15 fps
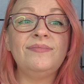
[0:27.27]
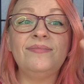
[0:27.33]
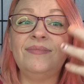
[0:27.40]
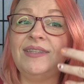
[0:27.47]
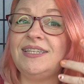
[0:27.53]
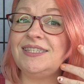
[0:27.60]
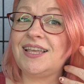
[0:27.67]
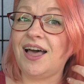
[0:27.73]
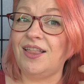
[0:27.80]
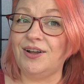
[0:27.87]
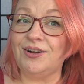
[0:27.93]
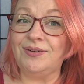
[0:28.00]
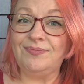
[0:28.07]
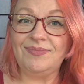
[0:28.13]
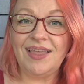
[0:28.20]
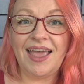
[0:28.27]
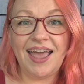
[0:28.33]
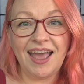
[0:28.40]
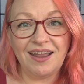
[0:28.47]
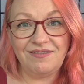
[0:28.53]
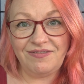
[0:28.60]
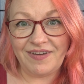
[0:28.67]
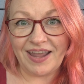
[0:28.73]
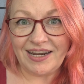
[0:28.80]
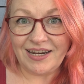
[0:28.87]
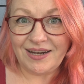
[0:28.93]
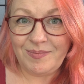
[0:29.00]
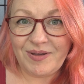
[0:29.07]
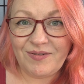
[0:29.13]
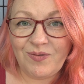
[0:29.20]
this color had
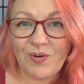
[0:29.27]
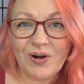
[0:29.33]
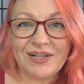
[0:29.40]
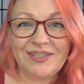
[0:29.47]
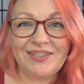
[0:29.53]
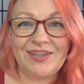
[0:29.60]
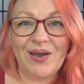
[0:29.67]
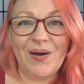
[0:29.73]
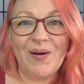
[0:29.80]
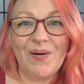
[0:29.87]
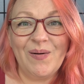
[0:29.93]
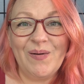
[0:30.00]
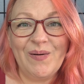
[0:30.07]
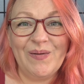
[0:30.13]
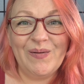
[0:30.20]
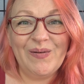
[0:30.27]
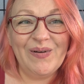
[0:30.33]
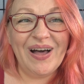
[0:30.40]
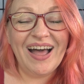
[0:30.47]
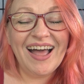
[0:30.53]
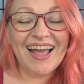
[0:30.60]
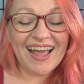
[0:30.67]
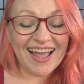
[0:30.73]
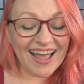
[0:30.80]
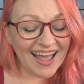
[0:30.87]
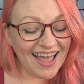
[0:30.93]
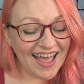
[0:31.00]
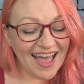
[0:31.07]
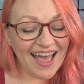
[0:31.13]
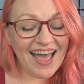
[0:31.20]
faded before, so
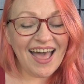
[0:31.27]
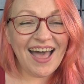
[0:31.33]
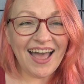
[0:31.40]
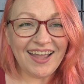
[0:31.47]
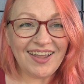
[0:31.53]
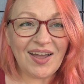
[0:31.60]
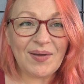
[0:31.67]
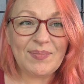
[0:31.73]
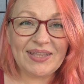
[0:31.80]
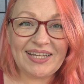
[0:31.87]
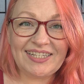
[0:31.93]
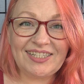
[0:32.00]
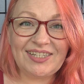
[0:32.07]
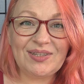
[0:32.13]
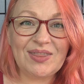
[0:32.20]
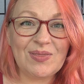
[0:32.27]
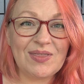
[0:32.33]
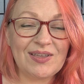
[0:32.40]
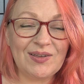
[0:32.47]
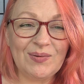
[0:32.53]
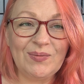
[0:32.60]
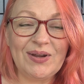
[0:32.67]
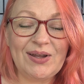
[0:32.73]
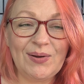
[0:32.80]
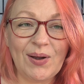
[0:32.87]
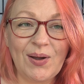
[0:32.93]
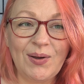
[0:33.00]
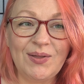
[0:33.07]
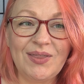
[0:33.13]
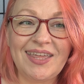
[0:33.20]
I bleached the
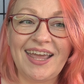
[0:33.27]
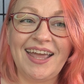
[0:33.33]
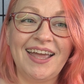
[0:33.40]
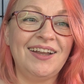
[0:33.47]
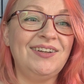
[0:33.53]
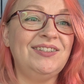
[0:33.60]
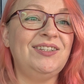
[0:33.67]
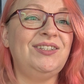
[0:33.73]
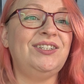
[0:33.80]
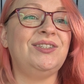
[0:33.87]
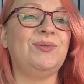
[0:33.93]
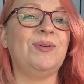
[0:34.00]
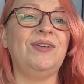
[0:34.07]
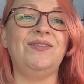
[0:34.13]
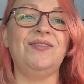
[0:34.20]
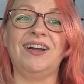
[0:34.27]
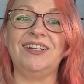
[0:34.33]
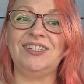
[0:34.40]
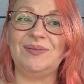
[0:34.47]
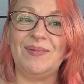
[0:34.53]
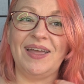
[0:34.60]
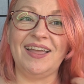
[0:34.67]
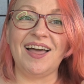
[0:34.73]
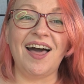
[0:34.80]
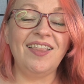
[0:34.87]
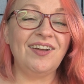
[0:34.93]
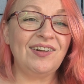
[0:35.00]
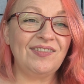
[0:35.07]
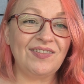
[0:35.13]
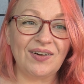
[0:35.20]
regrowth and just refreshed my
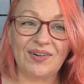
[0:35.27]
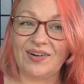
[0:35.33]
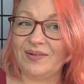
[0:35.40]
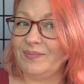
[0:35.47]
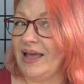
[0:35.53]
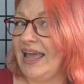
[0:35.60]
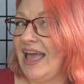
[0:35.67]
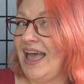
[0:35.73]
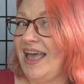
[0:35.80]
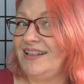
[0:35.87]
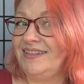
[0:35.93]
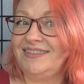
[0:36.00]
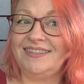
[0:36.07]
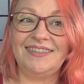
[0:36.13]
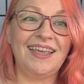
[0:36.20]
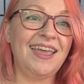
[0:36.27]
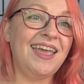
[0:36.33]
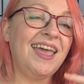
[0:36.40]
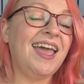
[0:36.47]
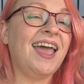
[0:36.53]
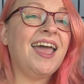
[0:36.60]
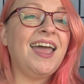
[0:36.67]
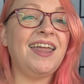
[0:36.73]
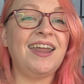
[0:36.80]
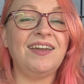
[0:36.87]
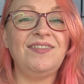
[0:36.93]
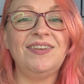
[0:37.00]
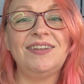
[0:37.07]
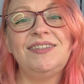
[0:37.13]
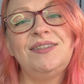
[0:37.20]
color for my ends, and I
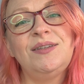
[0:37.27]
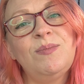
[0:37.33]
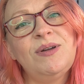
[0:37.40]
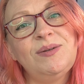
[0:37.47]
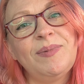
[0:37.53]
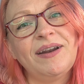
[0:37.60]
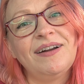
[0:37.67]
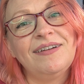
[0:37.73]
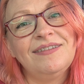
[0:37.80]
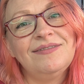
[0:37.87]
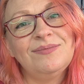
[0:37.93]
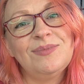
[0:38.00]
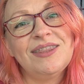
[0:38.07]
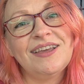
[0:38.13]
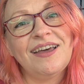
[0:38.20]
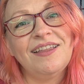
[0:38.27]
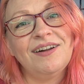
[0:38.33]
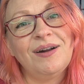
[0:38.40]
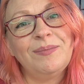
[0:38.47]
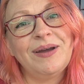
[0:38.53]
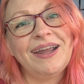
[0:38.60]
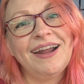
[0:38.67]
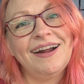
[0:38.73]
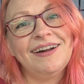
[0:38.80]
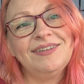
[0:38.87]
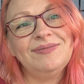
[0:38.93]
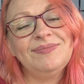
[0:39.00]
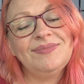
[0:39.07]
feel so much better with color on my hair.